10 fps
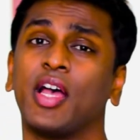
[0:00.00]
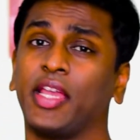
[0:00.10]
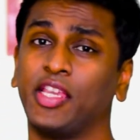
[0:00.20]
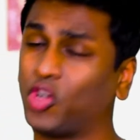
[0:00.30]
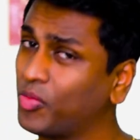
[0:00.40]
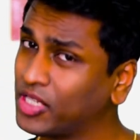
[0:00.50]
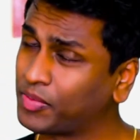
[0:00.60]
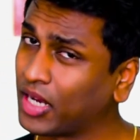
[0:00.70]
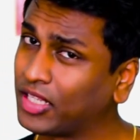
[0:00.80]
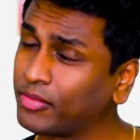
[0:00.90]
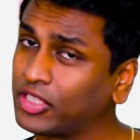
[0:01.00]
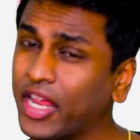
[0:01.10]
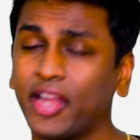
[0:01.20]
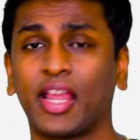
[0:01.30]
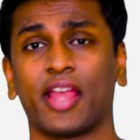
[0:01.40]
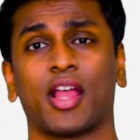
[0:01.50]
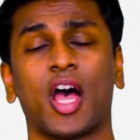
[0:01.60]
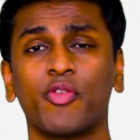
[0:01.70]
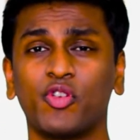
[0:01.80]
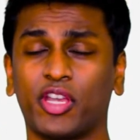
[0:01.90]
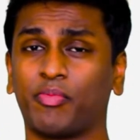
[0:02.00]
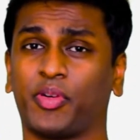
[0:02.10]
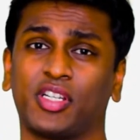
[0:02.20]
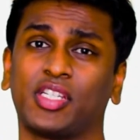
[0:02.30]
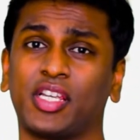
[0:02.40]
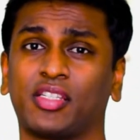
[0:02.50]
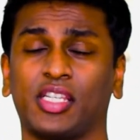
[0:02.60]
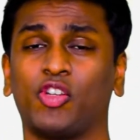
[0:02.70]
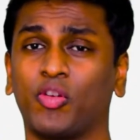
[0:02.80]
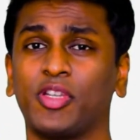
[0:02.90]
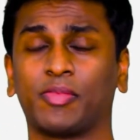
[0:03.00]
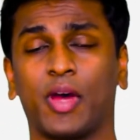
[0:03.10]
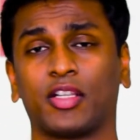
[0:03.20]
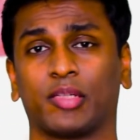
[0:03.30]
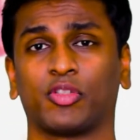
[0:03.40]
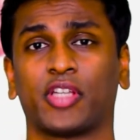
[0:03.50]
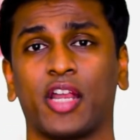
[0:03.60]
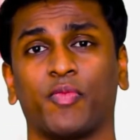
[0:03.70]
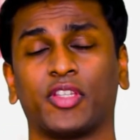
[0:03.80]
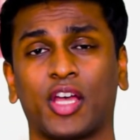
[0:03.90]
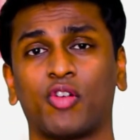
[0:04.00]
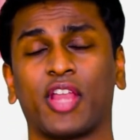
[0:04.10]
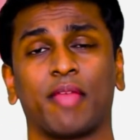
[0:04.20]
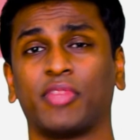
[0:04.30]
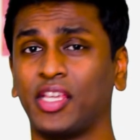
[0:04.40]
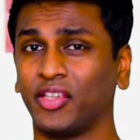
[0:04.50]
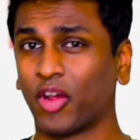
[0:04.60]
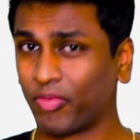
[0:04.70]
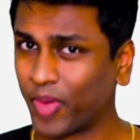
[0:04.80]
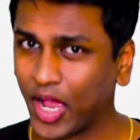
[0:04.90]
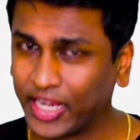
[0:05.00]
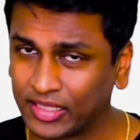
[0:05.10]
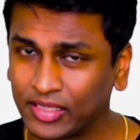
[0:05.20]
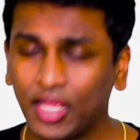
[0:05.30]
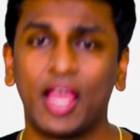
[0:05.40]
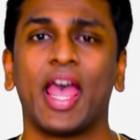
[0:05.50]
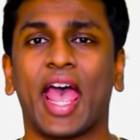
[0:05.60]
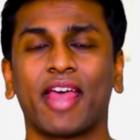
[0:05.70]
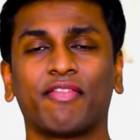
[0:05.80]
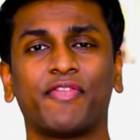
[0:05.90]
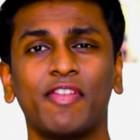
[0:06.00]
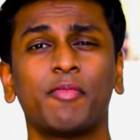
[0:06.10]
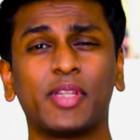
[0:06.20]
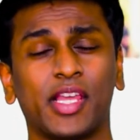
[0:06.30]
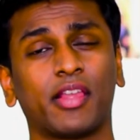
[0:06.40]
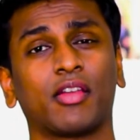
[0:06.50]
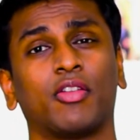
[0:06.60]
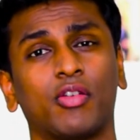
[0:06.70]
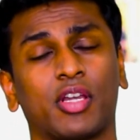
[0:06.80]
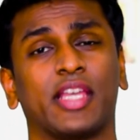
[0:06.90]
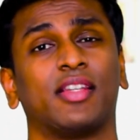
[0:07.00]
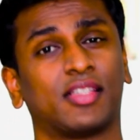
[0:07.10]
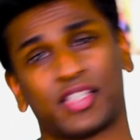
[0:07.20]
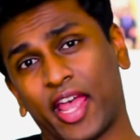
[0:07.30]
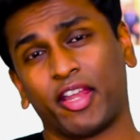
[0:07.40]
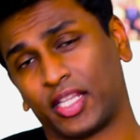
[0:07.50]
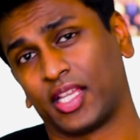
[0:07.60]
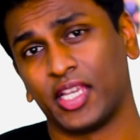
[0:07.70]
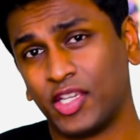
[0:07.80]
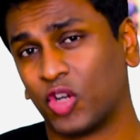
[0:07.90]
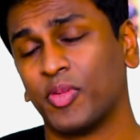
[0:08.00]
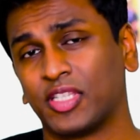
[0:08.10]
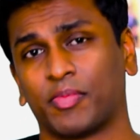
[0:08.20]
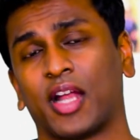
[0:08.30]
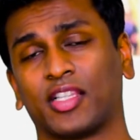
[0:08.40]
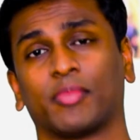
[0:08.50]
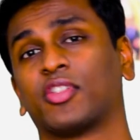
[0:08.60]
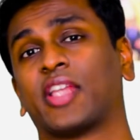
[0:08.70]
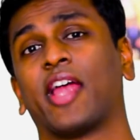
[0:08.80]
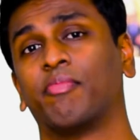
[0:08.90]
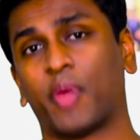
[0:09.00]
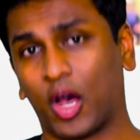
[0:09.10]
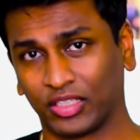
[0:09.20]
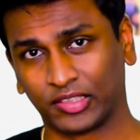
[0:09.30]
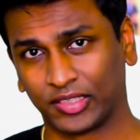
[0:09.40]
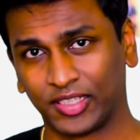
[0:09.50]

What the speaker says: Ecobee Smart Thermostat and how you can purchase Ecobee Smart Thermostat without emptying your pockets. And we will be taking a look inside the Ecobee Smart Thermostat box.